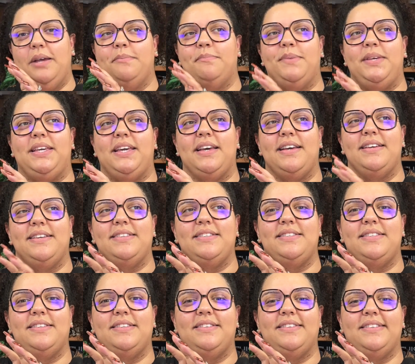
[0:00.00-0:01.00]

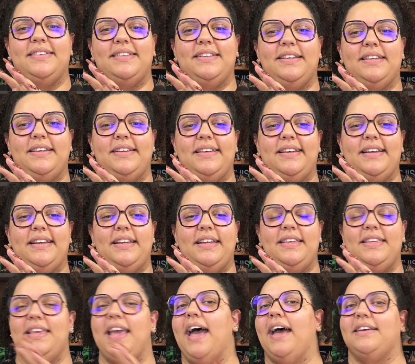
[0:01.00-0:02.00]
Because,
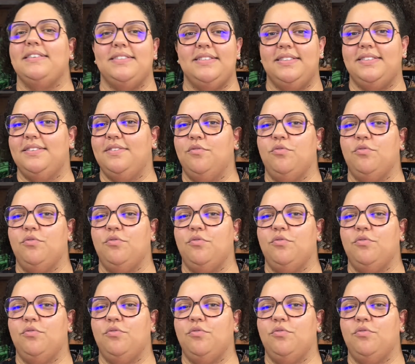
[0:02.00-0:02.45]
yes,